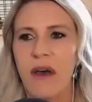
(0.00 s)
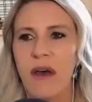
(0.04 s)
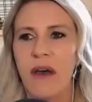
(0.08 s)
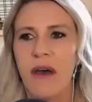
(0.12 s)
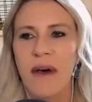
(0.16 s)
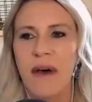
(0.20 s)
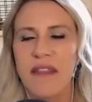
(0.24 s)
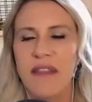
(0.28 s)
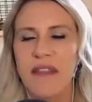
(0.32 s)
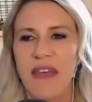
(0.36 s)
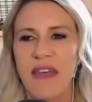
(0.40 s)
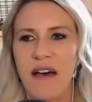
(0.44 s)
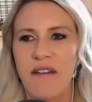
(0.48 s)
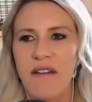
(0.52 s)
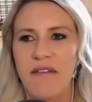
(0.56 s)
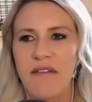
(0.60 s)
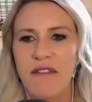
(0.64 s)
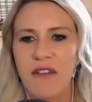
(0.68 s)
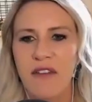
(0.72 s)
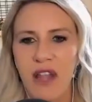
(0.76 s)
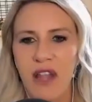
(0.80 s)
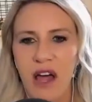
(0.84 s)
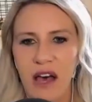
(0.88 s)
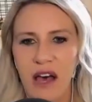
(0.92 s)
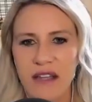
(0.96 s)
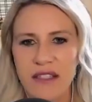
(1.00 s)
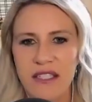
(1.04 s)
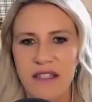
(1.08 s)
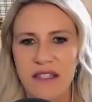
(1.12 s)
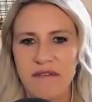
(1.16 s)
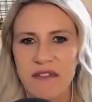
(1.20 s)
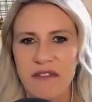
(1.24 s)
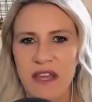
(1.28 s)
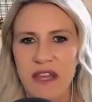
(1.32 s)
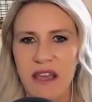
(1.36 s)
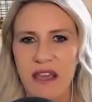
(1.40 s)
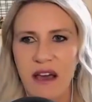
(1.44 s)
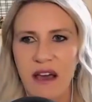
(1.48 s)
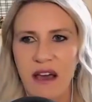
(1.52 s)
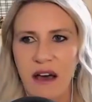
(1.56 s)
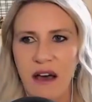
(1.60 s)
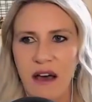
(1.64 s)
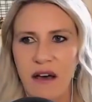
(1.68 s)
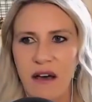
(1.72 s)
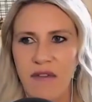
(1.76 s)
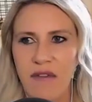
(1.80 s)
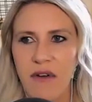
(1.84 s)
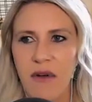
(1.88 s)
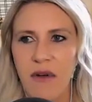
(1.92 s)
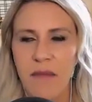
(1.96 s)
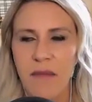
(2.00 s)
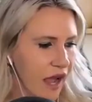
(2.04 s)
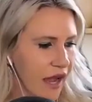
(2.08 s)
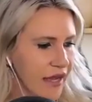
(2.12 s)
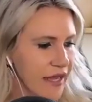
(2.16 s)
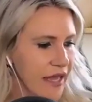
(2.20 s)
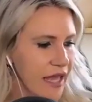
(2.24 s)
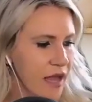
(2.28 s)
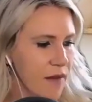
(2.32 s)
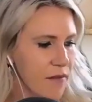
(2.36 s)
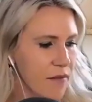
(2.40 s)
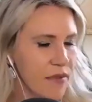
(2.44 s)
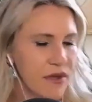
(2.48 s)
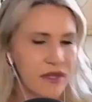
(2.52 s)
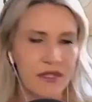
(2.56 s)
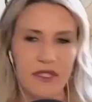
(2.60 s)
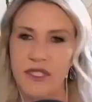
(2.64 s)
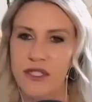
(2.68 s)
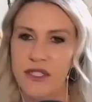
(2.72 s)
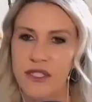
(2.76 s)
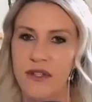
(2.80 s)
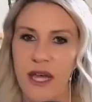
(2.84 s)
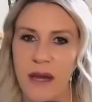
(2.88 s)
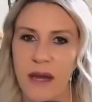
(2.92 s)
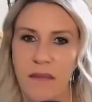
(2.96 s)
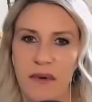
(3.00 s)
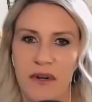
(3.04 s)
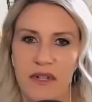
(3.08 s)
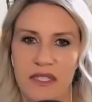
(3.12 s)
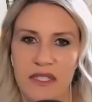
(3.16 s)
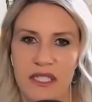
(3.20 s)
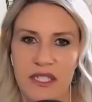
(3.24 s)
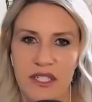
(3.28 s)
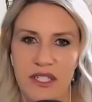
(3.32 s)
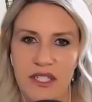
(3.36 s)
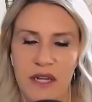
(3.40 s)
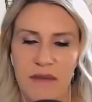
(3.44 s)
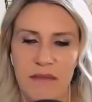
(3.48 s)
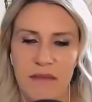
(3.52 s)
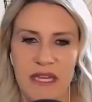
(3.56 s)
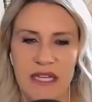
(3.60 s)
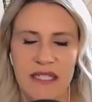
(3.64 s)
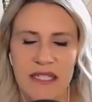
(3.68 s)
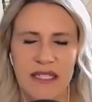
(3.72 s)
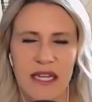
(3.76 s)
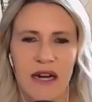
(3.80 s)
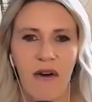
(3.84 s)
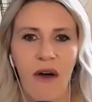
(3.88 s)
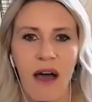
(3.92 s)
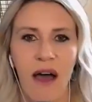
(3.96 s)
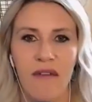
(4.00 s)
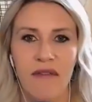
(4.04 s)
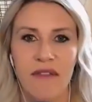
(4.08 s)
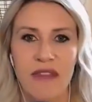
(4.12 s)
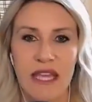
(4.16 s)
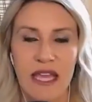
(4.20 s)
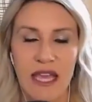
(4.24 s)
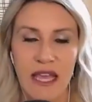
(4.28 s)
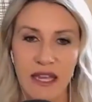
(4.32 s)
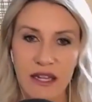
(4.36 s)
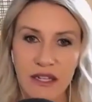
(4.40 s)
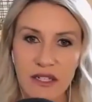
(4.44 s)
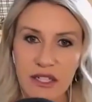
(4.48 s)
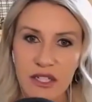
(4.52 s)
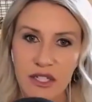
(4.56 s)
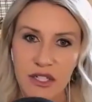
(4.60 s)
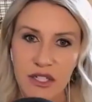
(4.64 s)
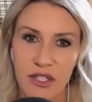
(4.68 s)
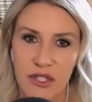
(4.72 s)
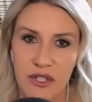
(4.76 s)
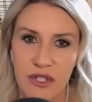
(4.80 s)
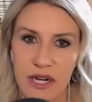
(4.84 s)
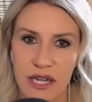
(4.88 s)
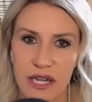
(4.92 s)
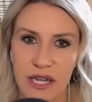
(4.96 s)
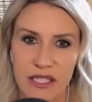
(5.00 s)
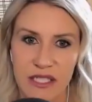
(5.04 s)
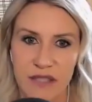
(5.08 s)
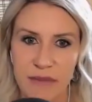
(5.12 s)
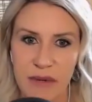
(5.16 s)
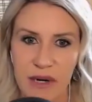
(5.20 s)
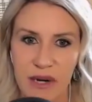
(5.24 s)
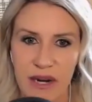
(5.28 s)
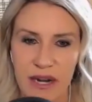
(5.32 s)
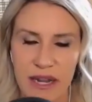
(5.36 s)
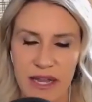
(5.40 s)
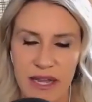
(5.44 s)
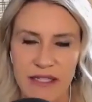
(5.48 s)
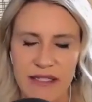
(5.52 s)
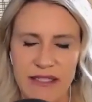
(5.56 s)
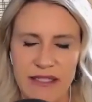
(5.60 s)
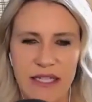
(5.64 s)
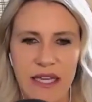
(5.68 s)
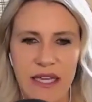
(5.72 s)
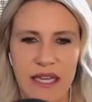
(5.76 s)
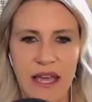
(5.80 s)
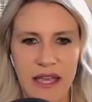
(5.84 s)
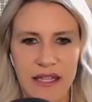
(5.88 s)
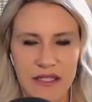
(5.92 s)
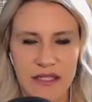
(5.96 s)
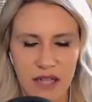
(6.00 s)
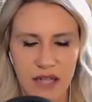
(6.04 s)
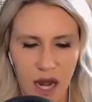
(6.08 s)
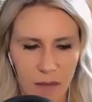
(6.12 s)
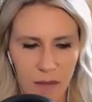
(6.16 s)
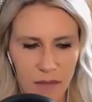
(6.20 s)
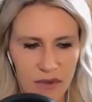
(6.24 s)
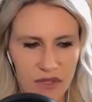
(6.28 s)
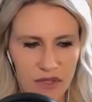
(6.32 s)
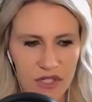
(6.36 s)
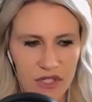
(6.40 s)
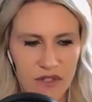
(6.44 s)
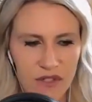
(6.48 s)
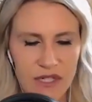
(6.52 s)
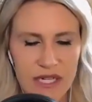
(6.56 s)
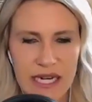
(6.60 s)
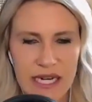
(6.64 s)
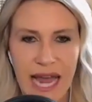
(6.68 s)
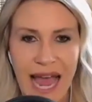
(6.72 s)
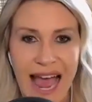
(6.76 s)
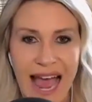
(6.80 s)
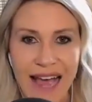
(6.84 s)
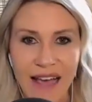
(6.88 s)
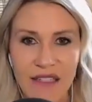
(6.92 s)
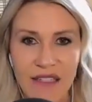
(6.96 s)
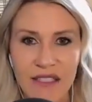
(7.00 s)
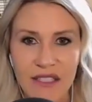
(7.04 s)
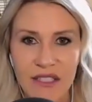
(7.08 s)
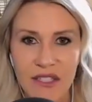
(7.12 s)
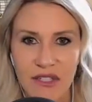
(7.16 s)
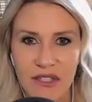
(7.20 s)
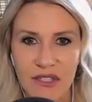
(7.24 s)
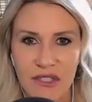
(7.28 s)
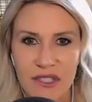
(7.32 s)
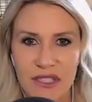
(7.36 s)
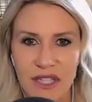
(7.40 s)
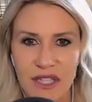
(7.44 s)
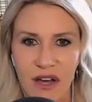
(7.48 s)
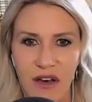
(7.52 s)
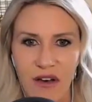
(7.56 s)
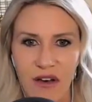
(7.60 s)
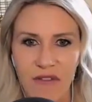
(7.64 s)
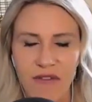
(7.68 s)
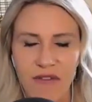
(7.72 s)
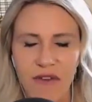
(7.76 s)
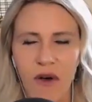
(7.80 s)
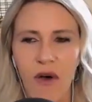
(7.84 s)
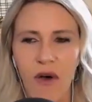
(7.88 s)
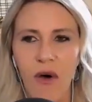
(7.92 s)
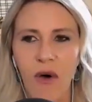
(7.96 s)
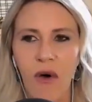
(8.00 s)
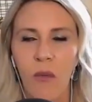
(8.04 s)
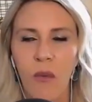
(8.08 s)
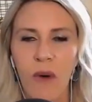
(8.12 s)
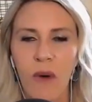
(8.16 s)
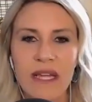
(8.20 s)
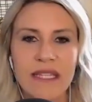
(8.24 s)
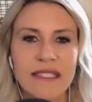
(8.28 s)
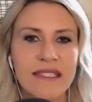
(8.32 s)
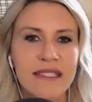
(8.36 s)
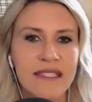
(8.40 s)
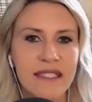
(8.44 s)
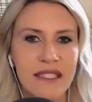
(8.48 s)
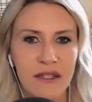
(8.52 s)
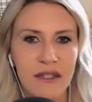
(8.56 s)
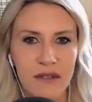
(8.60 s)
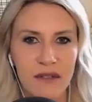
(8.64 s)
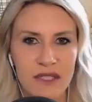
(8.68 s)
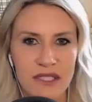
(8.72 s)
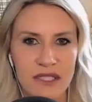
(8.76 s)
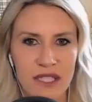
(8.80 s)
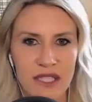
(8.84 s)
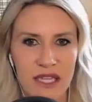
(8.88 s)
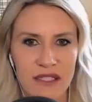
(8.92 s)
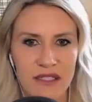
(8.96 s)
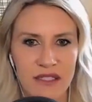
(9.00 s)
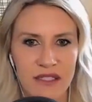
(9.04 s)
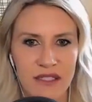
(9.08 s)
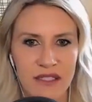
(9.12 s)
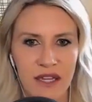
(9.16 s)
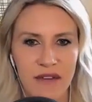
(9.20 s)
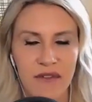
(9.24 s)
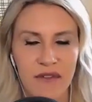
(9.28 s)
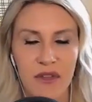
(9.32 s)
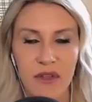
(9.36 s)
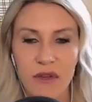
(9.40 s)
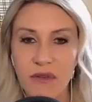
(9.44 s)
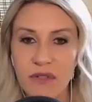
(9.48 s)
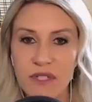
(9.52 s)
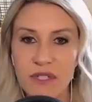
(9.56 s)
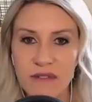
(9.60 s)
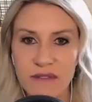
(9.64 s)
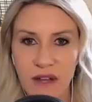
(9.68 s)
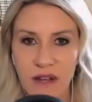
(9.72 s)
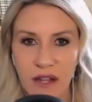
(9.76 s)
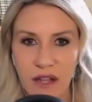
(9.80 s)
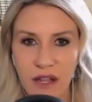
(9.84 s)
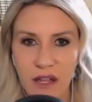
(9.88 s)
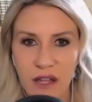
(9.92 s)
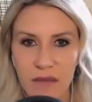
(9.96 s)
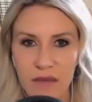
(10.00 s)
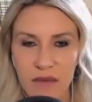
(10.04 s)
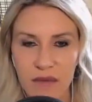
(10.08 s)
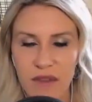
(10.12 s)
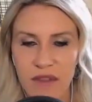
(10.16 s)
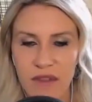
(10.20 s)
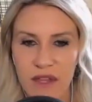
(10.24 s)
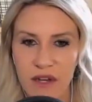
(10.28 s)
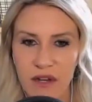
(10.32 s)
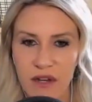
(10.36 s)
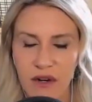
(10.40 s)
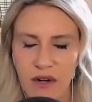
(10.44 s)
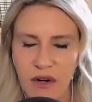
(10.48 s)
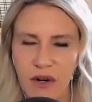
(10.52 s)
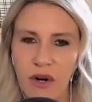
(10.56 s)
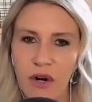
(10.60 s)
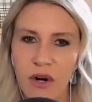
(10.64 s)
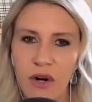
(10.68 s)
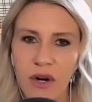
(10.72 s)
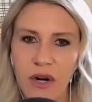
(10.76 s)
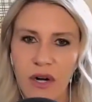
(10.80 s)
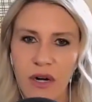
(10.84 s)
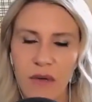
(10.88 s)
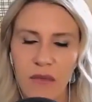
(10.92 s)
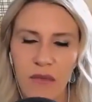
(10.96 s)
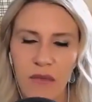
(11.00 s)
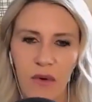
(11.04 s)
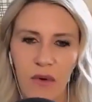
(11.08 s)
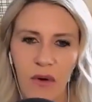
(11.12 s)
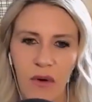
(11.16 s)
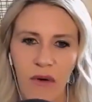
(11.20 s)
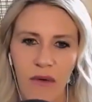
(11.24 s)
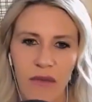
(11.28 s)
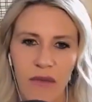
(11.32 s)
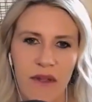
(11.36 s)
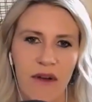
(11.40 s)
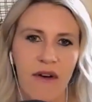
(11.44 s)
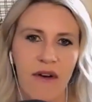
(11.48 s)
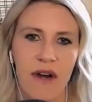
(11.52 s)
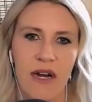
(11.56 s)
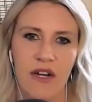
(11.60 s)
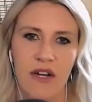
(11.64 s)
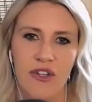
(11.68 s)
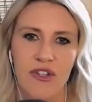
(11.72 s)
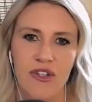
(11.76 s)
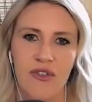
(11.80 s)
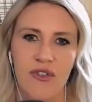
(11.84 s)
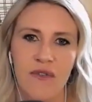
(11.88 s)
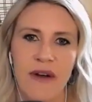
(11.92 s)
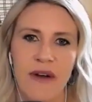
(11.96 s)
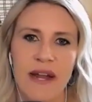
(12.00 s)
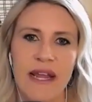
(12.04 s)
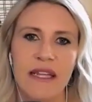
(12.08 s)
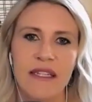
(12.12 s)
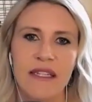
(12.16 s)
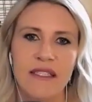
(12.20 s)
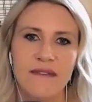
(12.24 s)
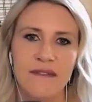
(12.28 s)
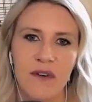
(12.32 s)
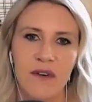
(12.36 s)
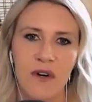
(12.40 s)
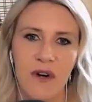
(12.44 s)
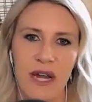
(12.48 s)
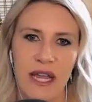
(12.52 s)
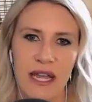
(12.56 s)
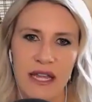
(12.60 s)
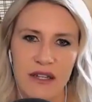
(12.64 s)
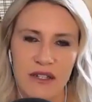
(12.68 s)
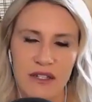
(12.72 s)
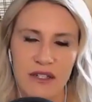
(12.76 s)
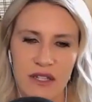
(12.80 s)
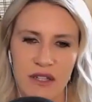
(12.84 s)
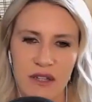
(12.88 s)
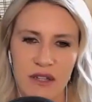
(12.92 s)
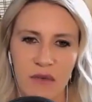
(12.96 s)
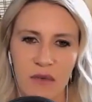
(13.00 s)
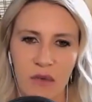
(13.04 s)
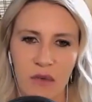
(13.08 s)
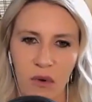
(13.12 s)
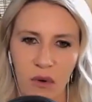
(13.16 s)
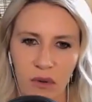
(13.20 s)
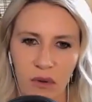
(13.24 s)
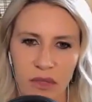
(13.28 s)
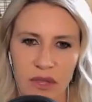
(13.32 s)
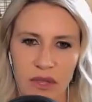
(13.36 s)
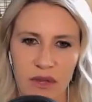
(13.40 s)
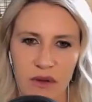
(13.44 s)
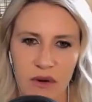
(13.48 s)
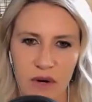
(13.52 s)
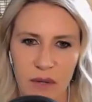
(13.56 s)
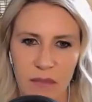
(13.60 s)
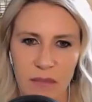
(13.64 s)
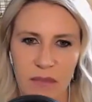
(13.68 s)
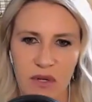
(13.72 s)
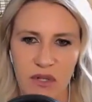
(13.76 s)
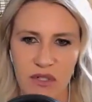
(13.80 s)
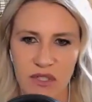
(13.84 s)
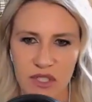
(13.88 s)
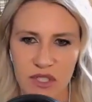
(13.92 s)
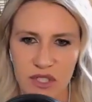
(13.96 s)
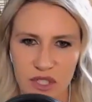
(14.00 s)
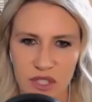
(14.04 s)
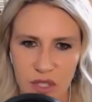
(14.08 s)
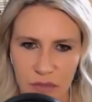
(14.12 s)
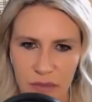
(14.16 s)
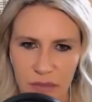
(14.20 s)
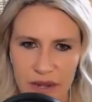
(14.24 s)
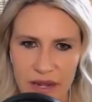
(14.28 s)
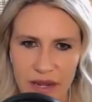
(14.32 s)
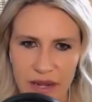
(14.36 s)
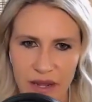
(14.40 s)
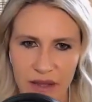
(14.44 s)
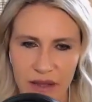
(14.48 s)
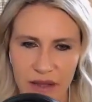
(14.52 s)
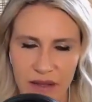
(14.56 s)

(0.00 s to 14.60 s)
But that philosophy of, I can't pursue that position because I don't have the industry experience, it's an opportunity to ask yourself, what skill sets have you developed within your current role that are going to transfer into the role that you're pursuing?